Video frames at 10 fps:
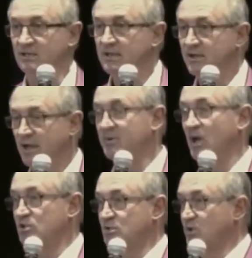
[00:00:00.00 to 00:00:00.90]
I'm an
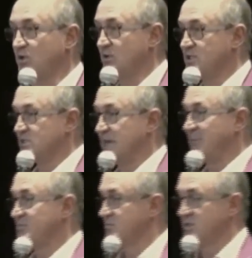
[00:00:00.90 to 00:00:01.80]
entrepreneur that just
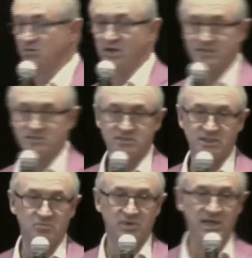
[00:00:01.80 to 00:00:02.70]
happens to be trained as a
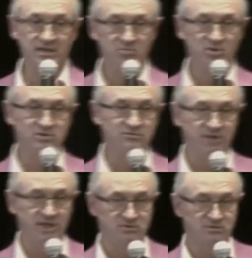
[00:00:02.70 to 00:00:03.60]
CPA and a personal
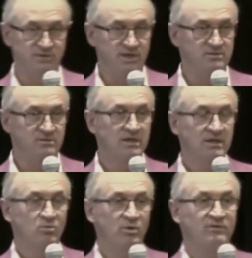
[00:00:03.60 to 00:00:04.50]
financial advisor.
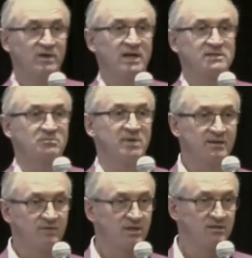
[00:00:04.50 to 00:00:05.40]
We have clients in about every
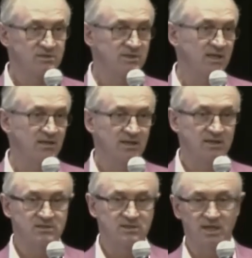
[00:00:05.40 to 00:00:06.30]
state of the United
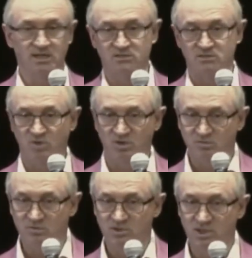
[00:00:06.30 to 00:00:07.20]
States, multiple
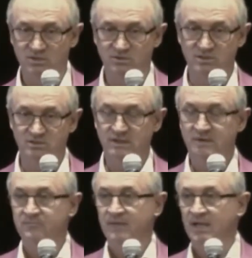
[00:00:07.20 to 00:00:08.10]
countries.
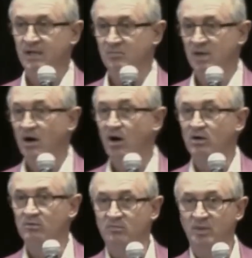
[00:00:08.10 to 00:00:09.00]

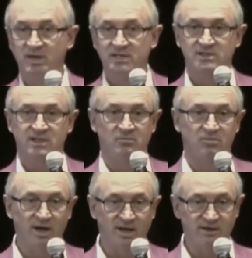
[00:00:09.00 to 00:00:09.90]
The biggest thing I'm
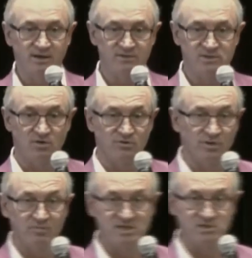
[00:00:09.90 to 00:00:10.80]
proud of is all three of
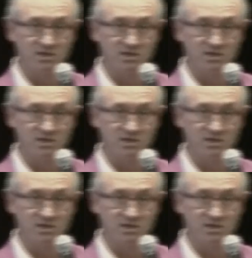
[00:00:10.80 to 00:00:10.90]
my sons